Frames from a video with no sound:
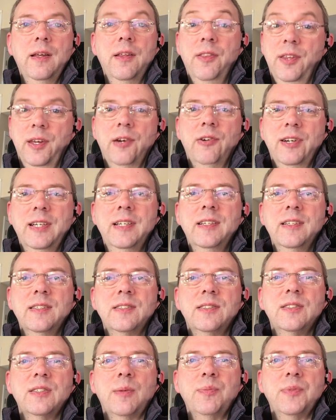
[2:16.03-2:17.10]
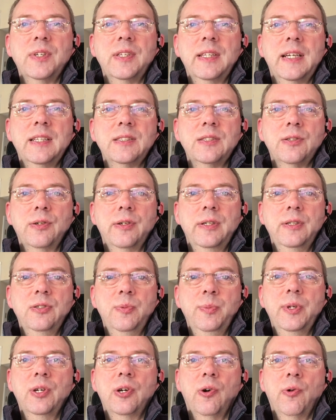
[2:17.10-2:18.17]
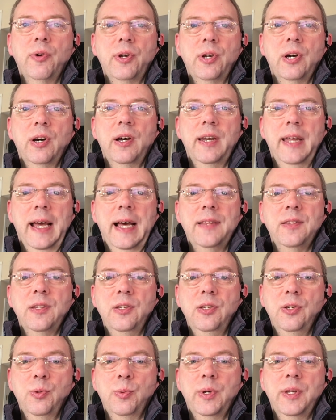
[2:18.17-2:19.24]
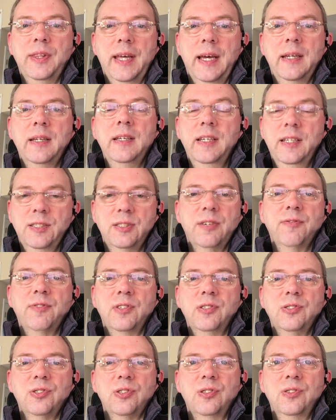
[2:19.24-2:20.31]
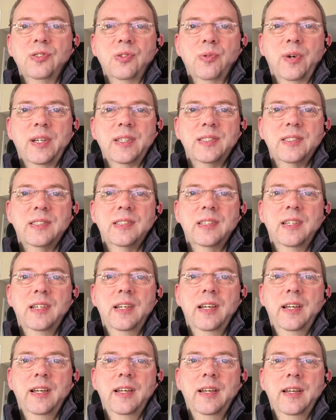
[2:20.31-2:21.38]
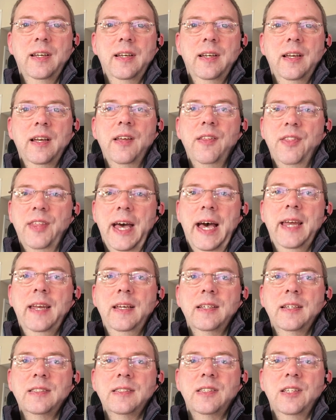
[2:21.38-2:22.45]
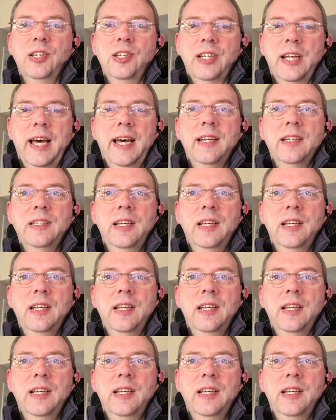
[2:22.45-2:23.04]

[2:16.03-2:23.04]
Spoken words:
there is something that's going to be going on at the UN that is of concern to us. And that is the United